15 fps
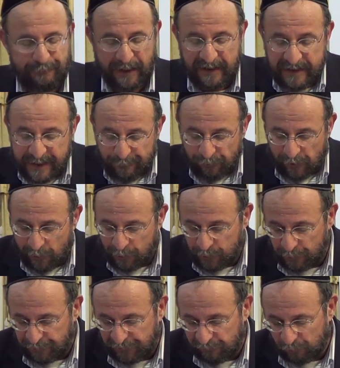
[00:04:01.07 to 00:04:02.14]
by Nimrod,
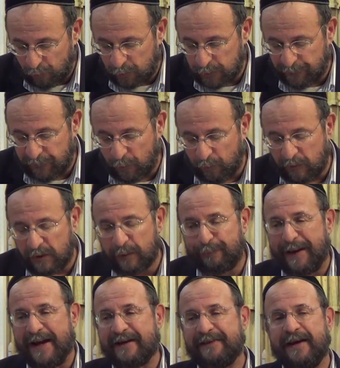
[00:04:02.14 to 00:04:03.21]
who's the ruler of the
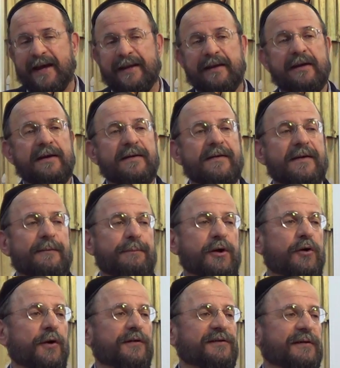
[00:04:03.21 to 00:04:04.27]
world back then,
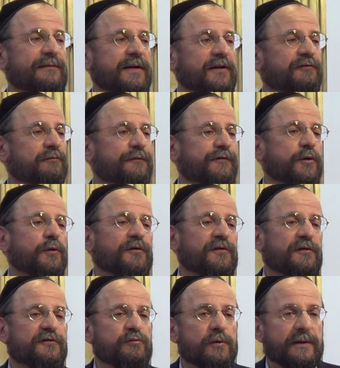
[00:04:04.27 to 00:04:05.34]
because of his
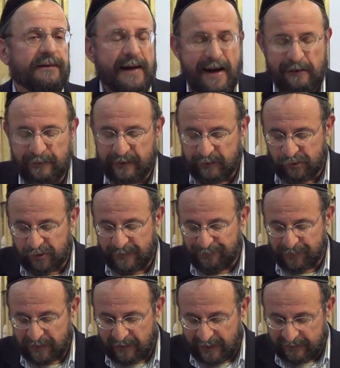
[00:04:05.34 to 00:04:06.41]
refusal to acknowledge
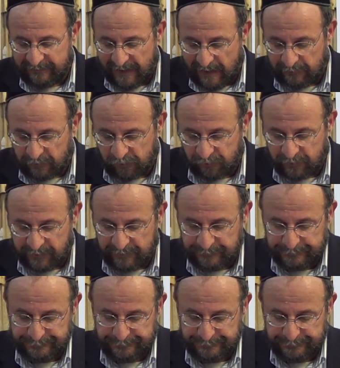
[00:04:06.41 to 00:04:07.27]
idolatry.